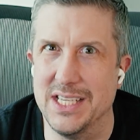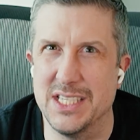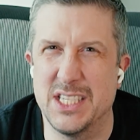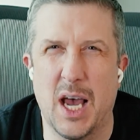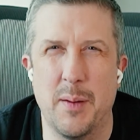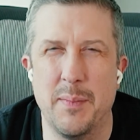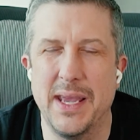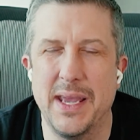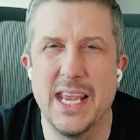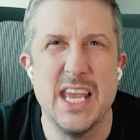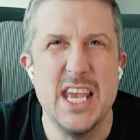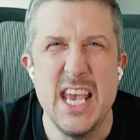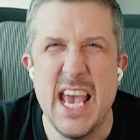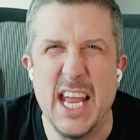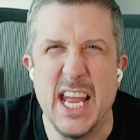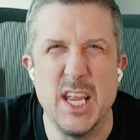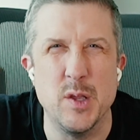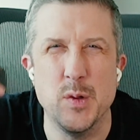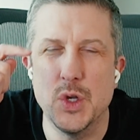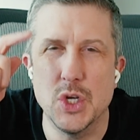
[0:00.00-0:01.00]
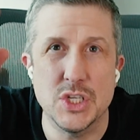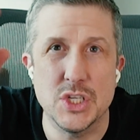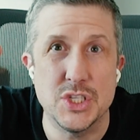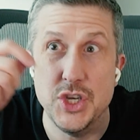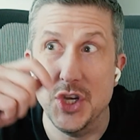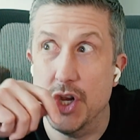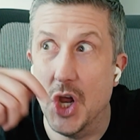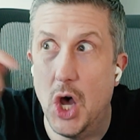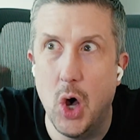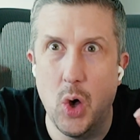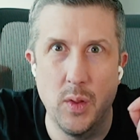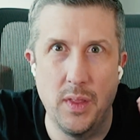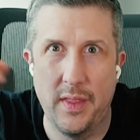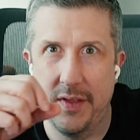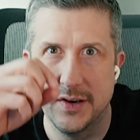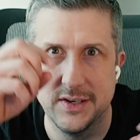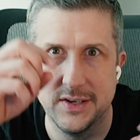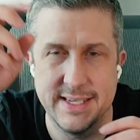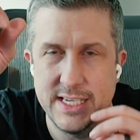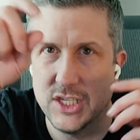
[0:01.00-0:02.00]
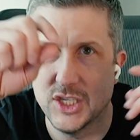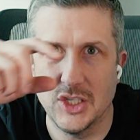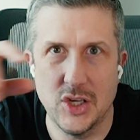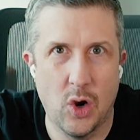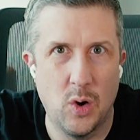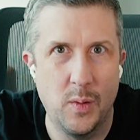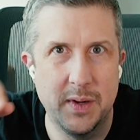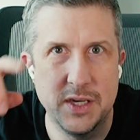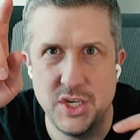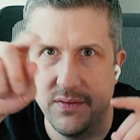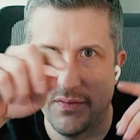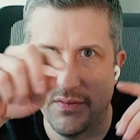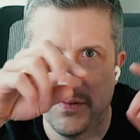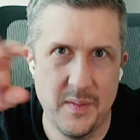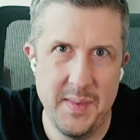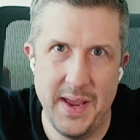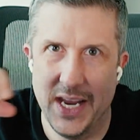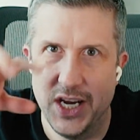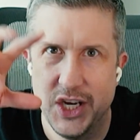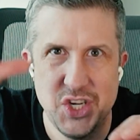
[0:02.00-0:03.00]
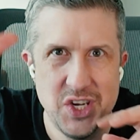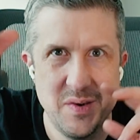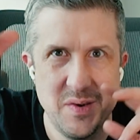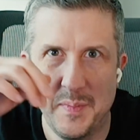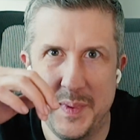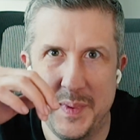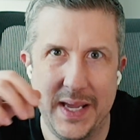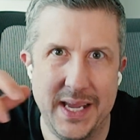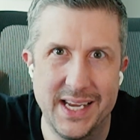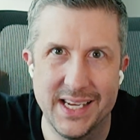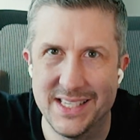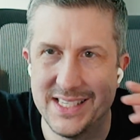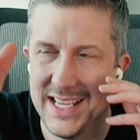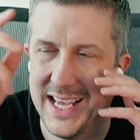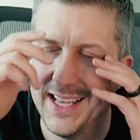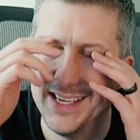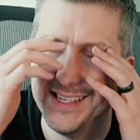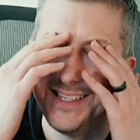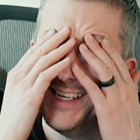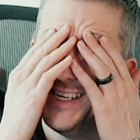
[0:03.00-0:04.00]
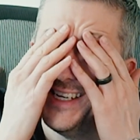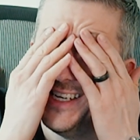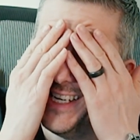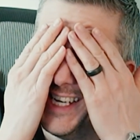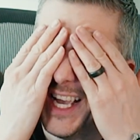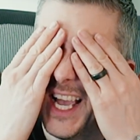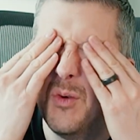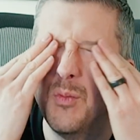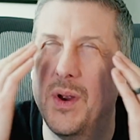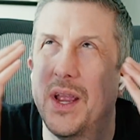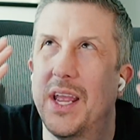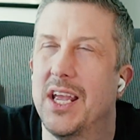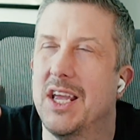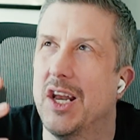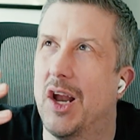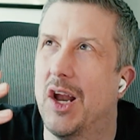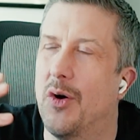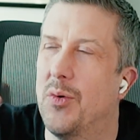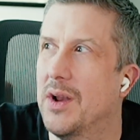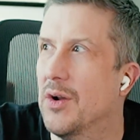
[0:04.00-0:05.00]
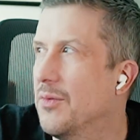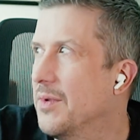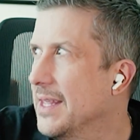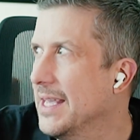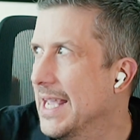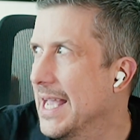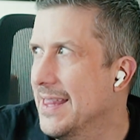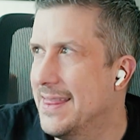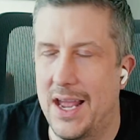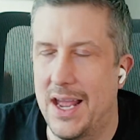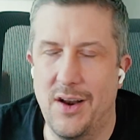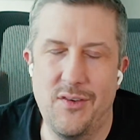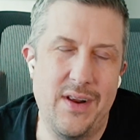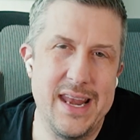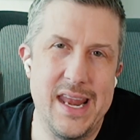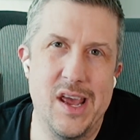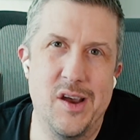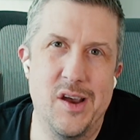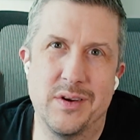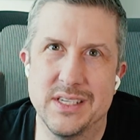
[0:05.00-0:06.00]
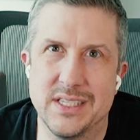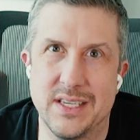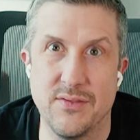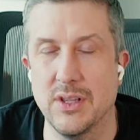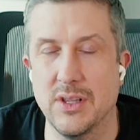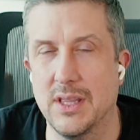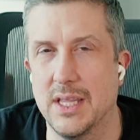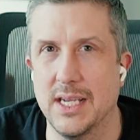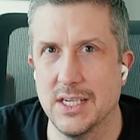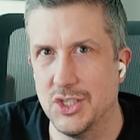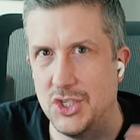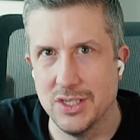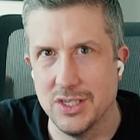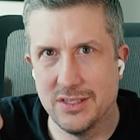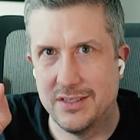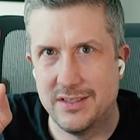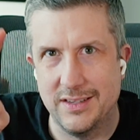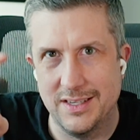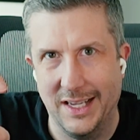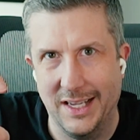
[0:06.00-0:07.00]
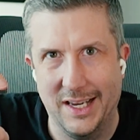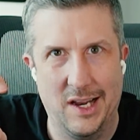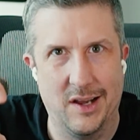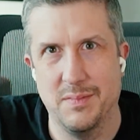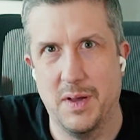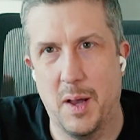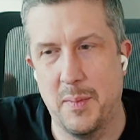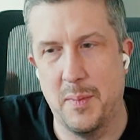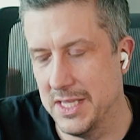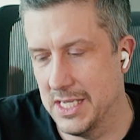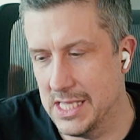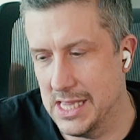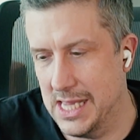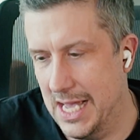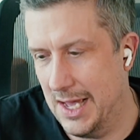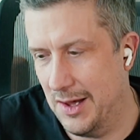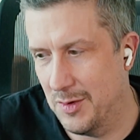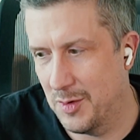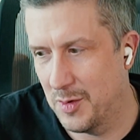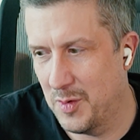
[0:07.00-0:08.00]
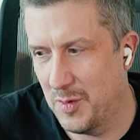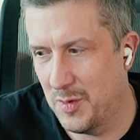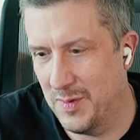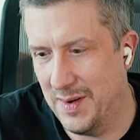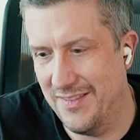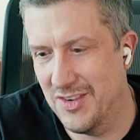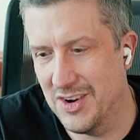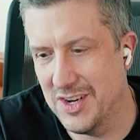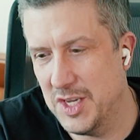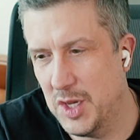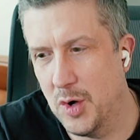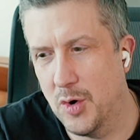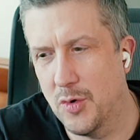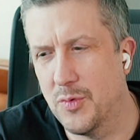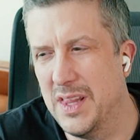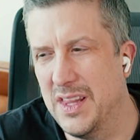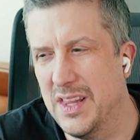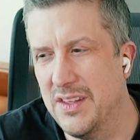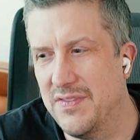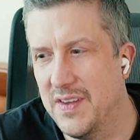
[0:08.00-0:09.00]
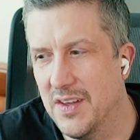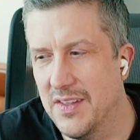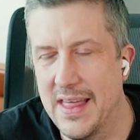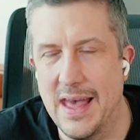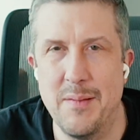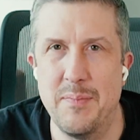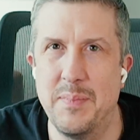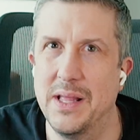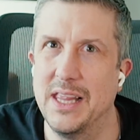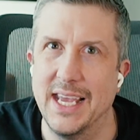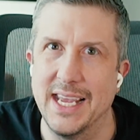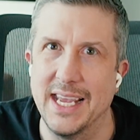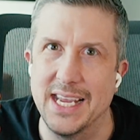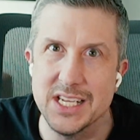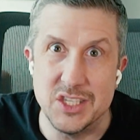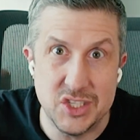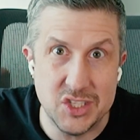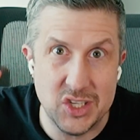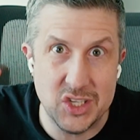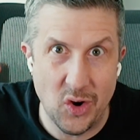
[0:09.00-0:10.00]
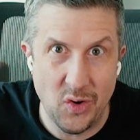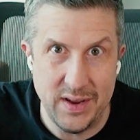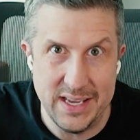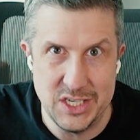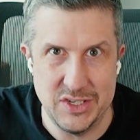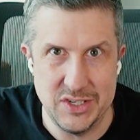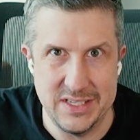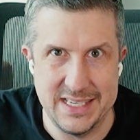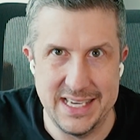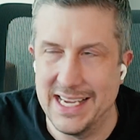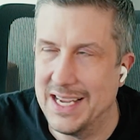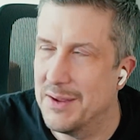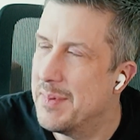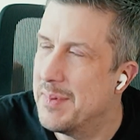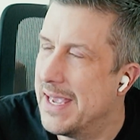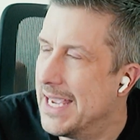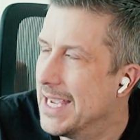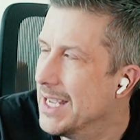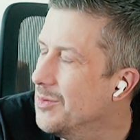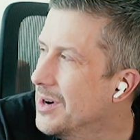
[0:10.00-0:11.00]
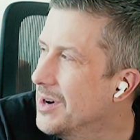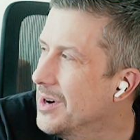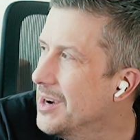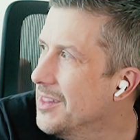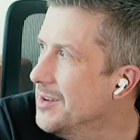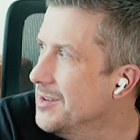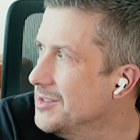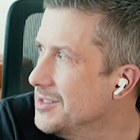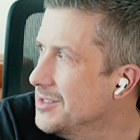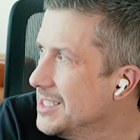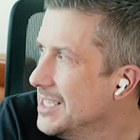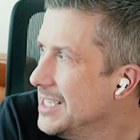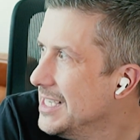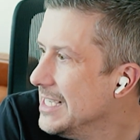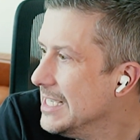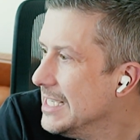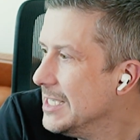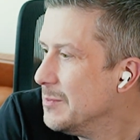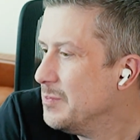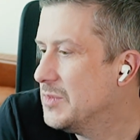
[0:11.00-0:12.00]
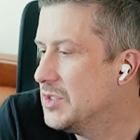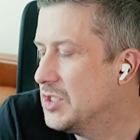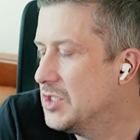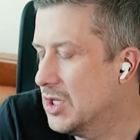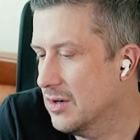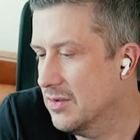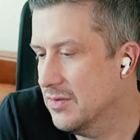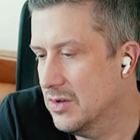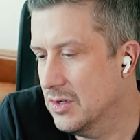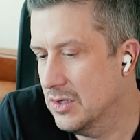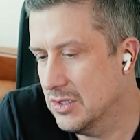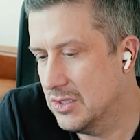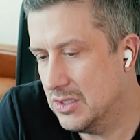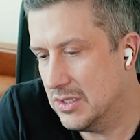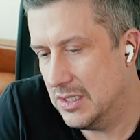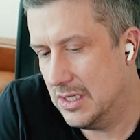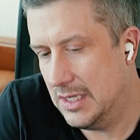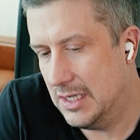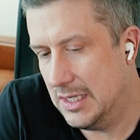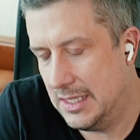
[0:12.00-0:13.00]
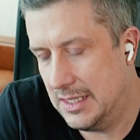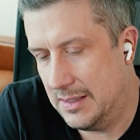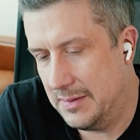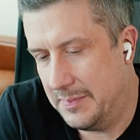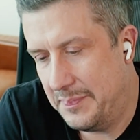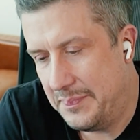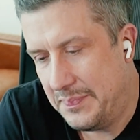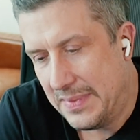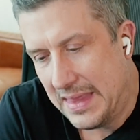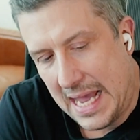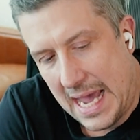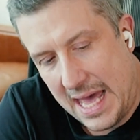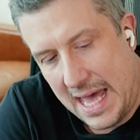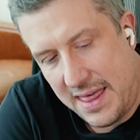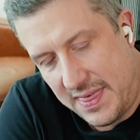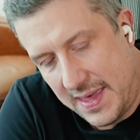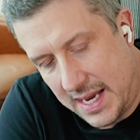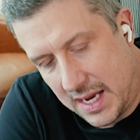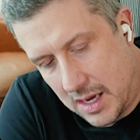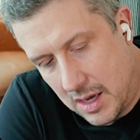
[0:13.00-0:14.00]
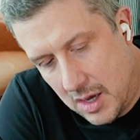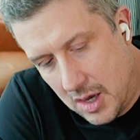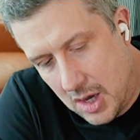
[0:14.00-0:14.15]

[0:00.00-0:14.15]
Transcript: machines humming, and you just know that there's like so much information being sent, and we don't really get that right now because everything's just up in the cloud or whatever, and you don't really feel that. But like it's so interesting being in one of those servers. I think